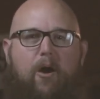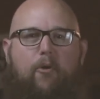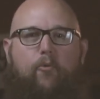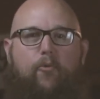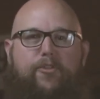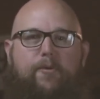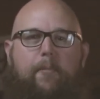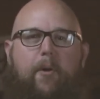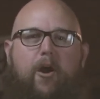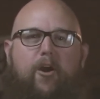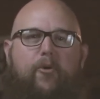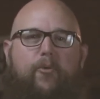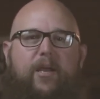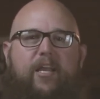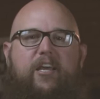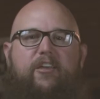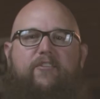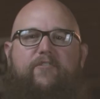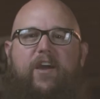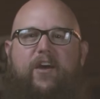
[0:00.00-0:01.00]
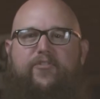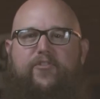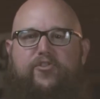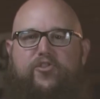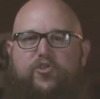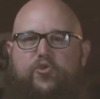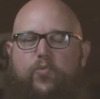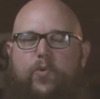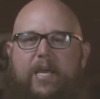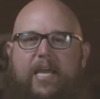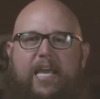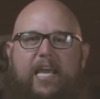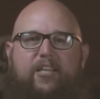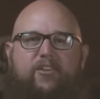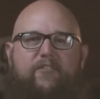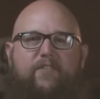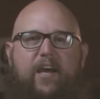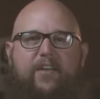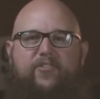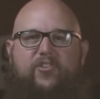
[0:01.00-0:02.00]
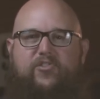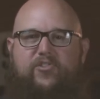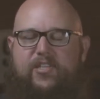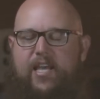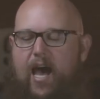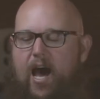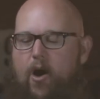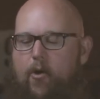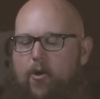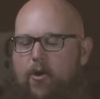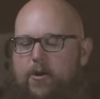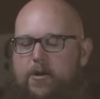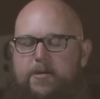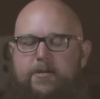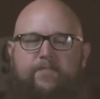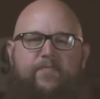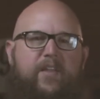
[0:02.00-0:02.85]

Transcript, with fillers: with a margarita, you've got the sweet, you've got the sour,